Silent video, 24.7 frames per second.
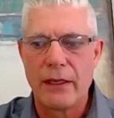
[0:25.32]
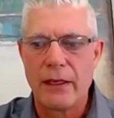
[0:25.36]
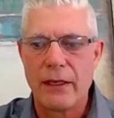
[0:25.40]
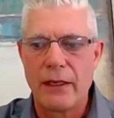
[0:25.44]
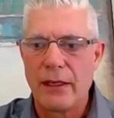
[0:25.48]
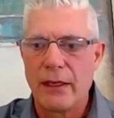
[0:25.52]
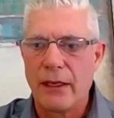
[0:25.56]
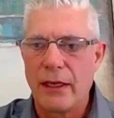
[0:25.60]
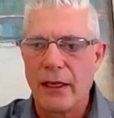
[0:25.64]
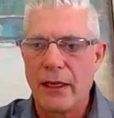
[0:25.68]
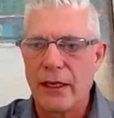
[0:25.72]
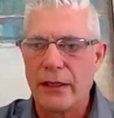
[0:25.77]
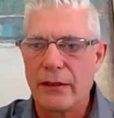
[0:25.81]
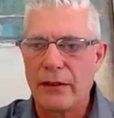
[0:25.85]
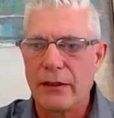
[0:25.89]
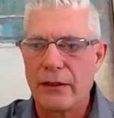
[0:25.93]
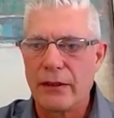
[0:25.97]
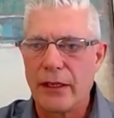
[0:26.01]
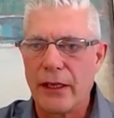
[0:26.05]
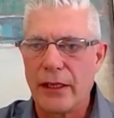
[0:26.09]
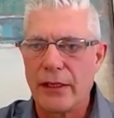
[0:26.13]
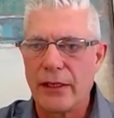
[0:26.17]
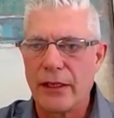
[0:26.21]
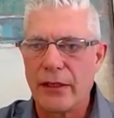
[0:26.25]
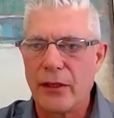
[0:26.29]
And
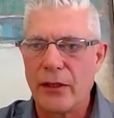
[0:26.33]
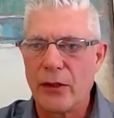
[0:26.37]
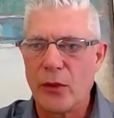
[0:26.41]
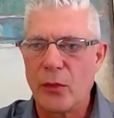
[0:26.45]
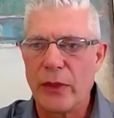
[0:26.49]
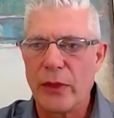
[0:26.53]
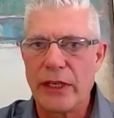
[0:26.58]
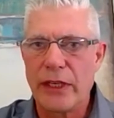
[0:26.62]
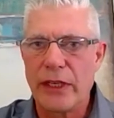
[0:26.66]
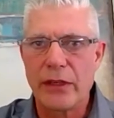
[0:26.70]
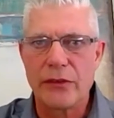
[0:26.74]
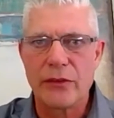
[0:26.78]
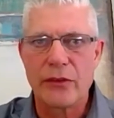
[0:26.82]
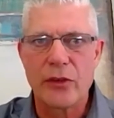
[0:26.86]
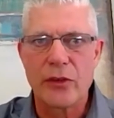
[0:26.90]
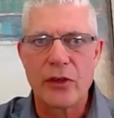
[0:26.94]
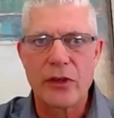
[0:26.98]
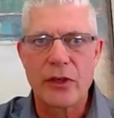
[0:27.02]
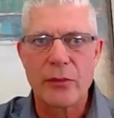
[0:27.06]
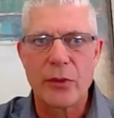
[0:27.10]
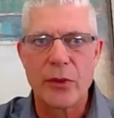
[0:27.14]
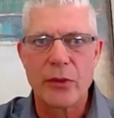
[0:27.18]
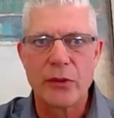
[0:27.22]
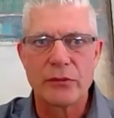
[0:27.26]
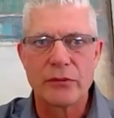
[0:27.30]
I know we can talk
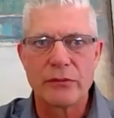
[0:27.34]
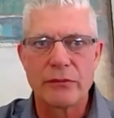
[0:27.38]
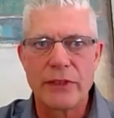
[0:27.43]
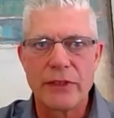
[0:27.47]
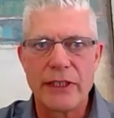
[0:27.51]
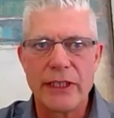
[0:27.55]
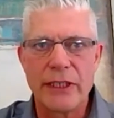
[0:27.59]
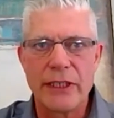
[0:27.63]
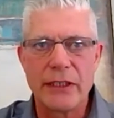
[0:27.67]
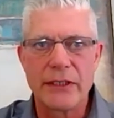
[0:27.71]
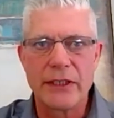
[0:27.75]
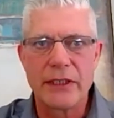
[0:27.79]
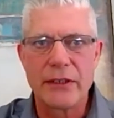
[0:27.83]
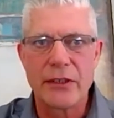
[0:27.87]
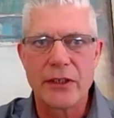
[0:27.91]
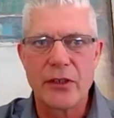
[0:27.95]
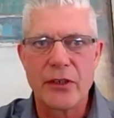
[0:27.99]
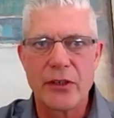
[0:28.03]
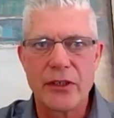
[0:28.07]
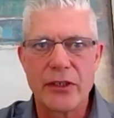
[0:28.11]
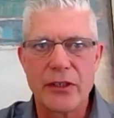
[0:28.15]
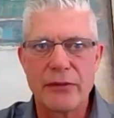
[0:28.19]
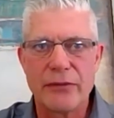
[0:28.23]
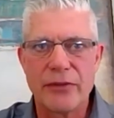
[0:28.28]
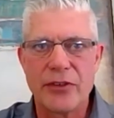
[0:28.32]
about Keeling
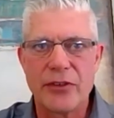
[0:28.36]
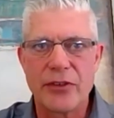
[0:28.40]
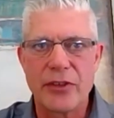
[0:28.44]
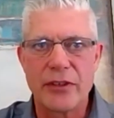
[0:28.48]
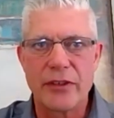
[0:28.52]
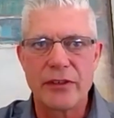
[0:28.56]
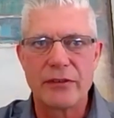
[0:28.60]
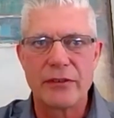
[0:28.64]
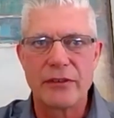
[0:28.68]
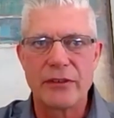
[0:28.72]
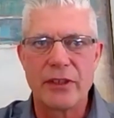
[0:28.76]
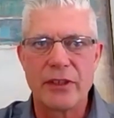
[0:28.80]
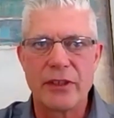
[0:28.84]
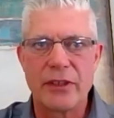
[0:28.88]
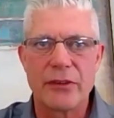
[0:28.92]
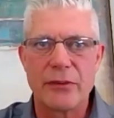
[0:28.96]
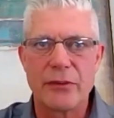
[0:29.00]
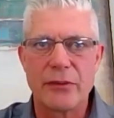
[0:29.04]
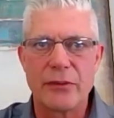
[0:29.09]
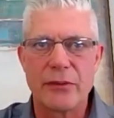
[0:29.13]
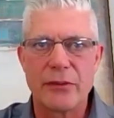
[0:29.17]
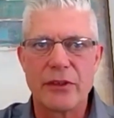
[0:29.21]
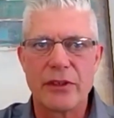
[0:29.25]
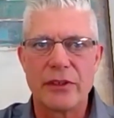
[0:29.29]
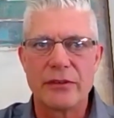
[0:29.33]
curves and
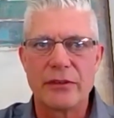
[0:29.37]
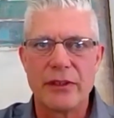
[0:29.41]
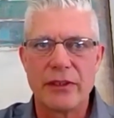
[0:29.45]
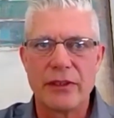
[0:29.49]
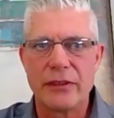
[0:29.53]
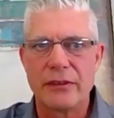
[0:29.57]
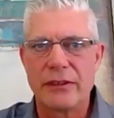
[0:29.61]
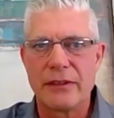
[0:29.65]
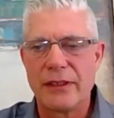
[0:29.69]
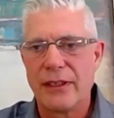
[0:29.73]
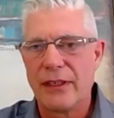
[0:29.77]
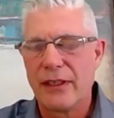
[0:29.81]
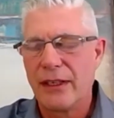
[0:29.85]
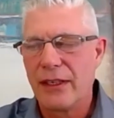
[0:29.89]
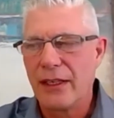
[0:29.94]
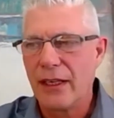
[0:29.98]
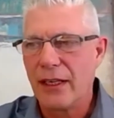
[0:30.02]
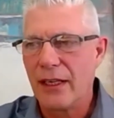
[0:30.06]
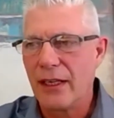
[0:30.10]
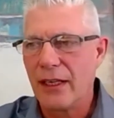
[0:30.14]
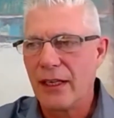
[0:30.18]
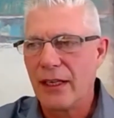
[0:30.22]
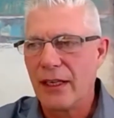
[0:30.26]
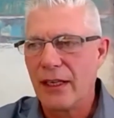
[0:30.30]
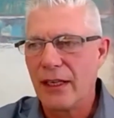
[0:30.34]
the
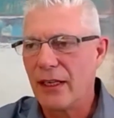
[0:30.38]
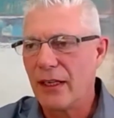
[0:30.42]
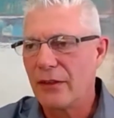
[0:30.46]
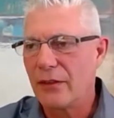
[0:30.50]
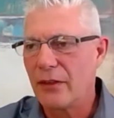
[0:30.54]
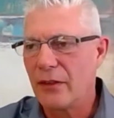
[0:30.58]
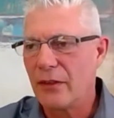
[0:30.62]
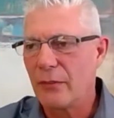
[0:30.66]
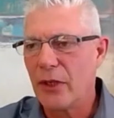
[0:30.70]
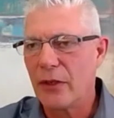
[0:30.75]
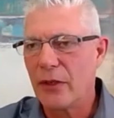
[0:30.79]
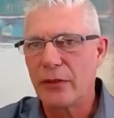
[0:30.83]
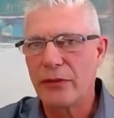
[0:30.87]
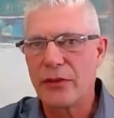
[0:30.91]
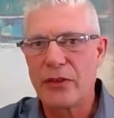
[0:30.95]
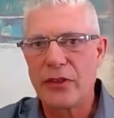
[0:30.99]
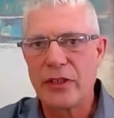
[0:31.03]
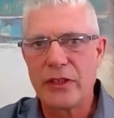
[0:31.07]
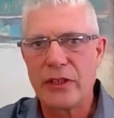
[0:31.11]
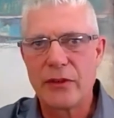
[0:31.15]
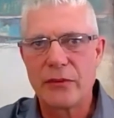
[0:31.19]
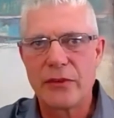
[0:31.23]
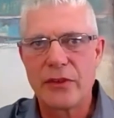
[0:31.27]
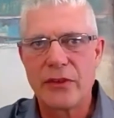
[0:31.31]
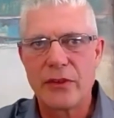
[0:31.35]
amount of
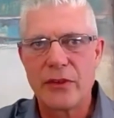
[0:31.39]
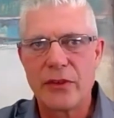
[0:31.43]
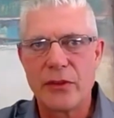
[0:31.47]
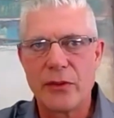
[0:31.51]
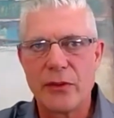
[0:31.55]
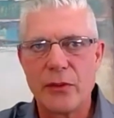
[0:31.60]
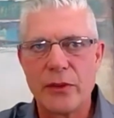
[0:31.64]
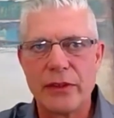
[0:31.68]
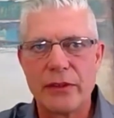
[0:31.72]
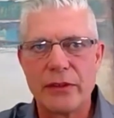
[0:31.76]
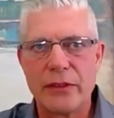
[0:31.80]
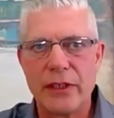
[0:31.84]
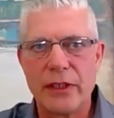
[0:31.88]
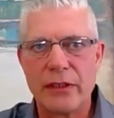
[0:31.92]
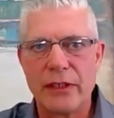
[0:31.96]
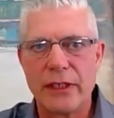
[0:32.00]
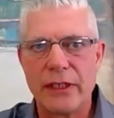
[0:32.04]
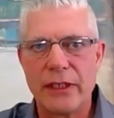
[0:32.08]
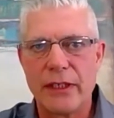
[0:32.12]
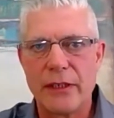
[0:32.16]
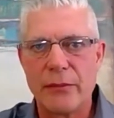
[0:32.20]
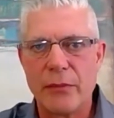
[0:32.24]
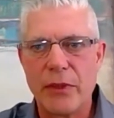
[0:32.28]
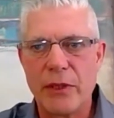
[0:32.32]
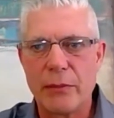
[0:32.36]
CO2 in the air,
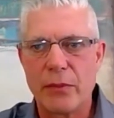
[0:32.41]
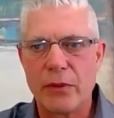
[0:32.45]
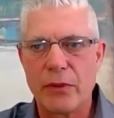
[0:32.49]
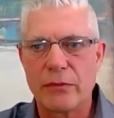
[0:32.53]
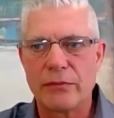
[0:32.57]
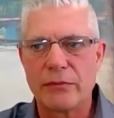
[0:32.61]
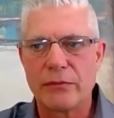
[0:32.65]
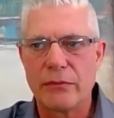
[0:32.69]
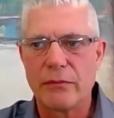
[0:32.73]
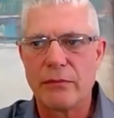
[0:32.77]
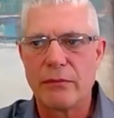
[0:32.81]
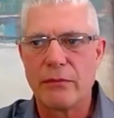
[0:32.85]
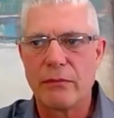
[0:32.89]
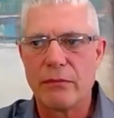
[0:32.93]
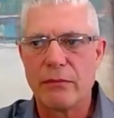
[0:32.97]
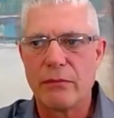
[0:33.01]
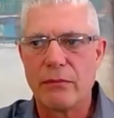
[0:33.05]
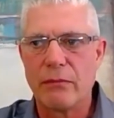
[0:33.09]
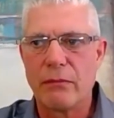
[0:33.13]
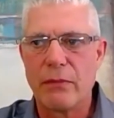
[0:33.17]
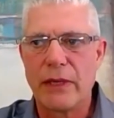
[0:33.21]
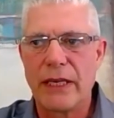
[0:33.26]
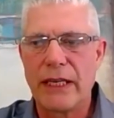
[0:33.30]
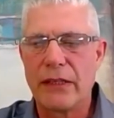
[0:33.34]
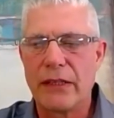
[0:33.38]
and people
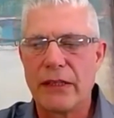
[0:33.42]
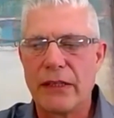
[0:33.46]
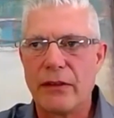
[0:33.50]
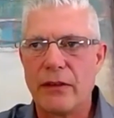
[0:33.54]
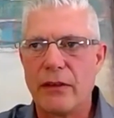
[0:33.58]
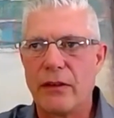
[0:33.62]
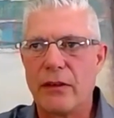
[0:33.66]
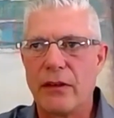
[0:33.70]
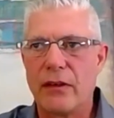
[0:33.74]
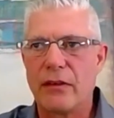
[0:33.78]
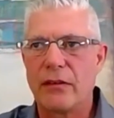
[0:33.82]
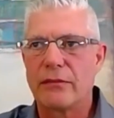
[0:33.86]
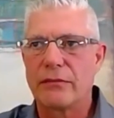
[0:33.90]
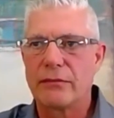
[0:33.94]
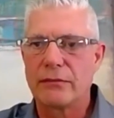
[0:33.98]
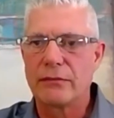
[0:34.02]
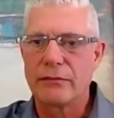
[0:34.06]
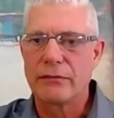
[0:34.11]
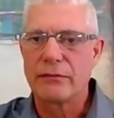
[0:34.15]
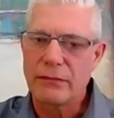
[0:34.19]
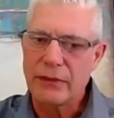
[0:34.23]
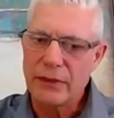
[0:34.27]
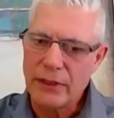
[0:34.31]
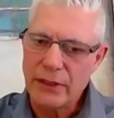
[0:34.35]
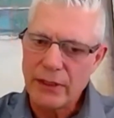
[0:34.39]
might not
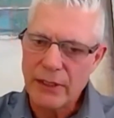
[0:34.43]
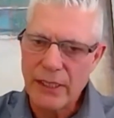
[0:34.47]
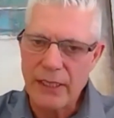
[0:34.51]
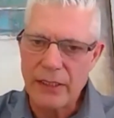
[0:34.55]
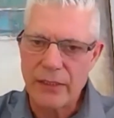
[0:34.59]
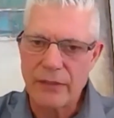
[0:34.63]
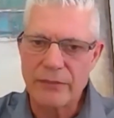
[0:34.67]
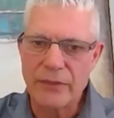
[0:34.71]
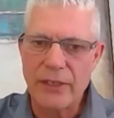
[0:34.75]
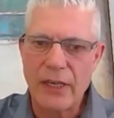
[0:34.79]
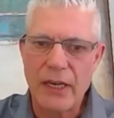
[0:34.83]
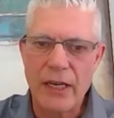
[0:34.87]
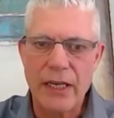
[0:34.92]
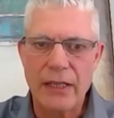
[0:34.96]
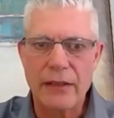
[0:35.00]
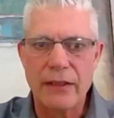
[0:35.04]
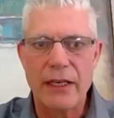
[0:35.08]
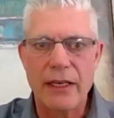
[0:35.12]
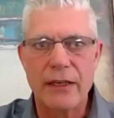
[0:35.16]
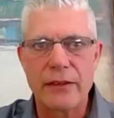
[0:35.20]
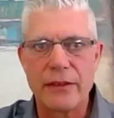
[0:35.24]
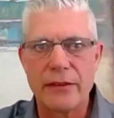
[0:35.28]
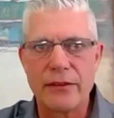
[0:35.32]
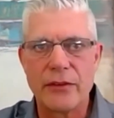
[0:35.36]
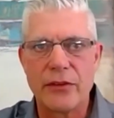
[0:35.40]
kind of tie that
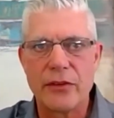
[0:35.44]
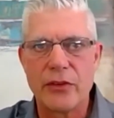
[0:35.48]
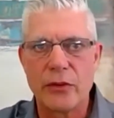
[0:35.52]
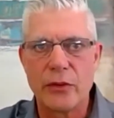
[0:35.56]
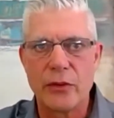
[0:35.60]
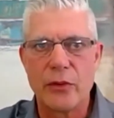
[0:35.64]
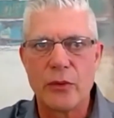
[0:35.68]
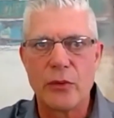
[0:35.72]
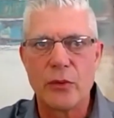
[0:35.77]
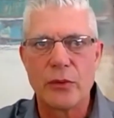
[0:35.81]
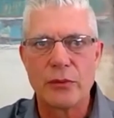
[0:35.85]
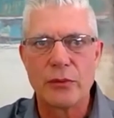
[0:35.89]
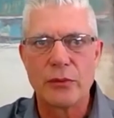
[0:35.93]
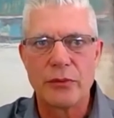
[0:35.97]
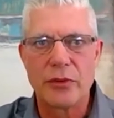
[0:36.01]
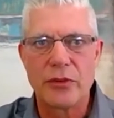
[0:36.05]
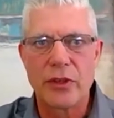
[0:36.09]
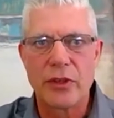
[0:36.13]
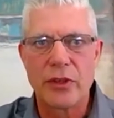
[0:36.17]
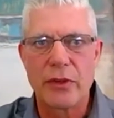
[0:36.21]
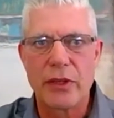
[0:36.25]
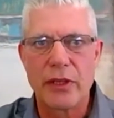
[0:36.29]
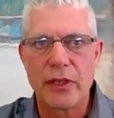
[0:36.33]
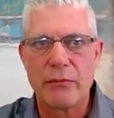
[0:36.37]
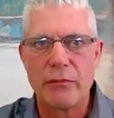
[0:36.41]
into
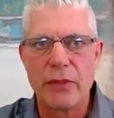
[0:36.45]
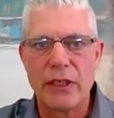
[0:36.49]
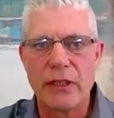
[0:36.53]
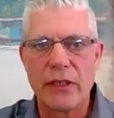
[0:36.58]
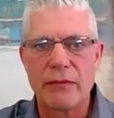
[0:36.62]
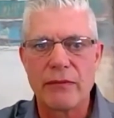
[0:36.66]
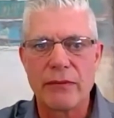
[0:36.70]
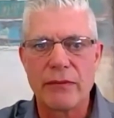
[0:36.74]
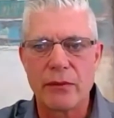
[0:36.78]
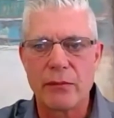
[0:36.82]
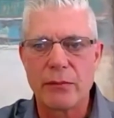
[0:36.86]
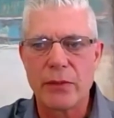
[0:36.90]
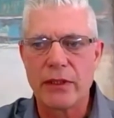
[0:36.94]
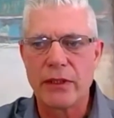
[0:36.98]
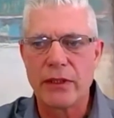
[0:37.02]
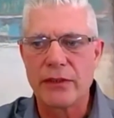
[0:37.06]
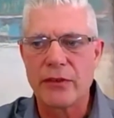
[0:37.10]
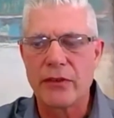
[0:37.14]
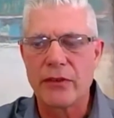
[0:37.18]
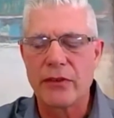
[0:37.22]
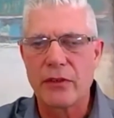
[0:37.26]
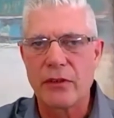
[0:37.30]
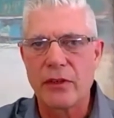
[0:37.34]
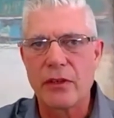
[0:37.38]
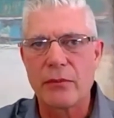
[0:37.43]
something meaningful. But let's
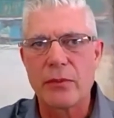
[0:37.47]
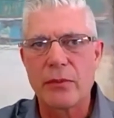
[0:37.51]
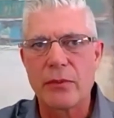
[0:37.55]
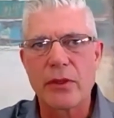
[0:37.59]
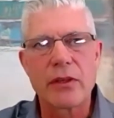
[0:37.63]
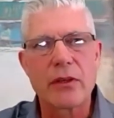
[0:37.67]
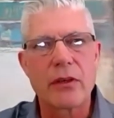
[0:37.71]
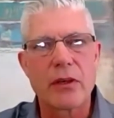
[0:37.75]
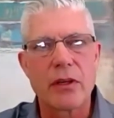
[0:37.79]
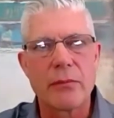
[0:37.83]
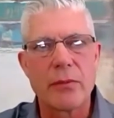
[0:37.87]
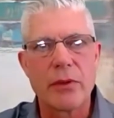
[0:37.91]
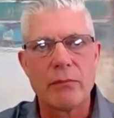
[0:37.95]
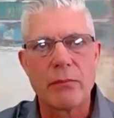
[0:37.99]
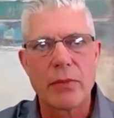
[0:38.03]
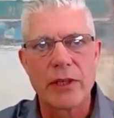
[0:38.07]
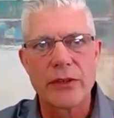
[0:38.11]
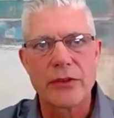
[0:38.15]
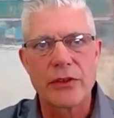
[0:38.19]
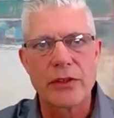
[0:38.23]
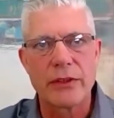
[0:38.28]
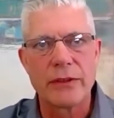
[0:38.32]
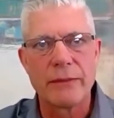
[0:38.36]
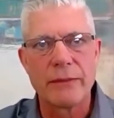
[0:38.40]
talk about carbon budget.